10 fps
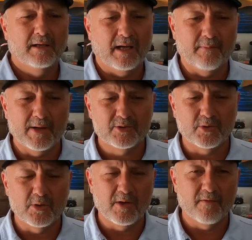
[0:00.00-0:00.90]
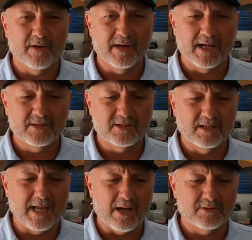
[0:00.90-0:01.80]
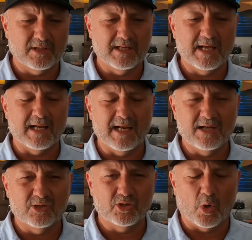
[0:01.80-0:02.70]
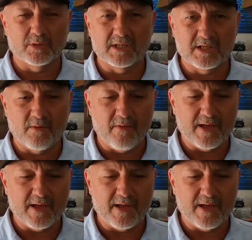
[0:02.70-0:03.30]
and make sure you it a nice dousing to get any salt that's in there.